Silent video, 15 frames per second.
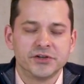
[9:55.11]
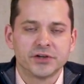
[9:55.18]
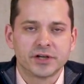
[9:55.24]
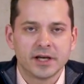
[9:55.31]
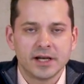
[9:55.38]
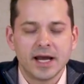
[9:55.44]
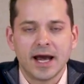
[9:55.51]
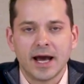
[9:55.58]
you're
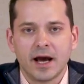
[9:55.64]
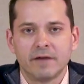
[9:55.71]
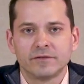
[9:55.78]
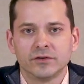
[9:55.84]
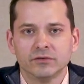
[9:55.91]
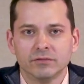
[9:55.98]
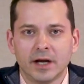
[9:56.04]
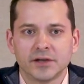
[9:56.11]
going to have
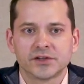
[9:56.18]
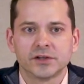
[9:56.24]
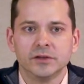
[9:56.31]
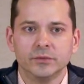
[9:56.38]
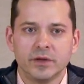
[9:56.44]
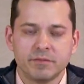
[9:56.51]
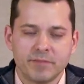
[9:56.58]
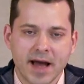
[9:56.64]
to wrestle
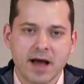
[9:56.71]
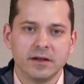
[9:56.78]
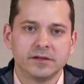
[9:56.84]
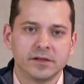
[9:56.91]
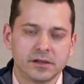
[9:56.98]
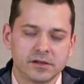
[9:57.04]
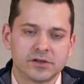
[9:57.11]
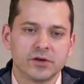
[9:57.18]
with
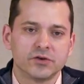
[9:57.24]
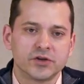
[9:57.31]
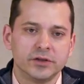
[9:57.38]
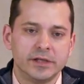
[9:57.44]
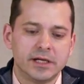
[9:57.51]
balancing social,